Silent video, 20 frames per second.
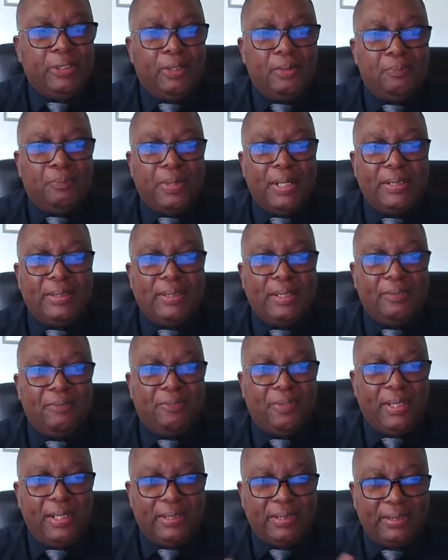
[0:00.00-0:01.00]
John
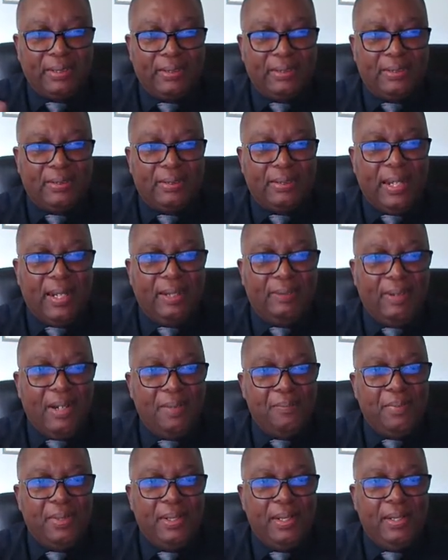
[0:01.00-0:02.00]
Preston for this
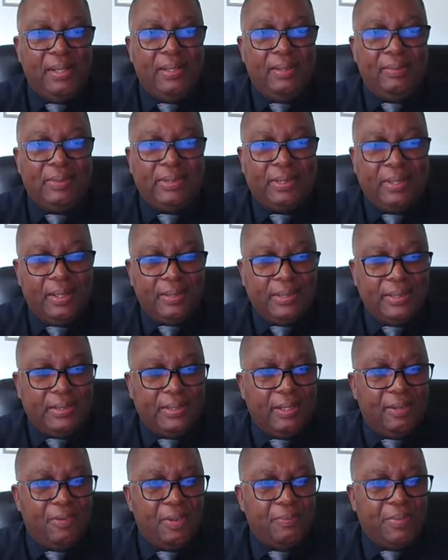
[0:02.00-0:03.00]
diagram. It was
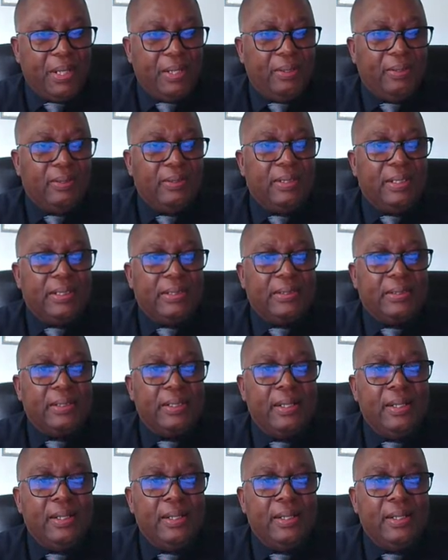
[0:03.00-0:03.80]
courtesy of him I got this.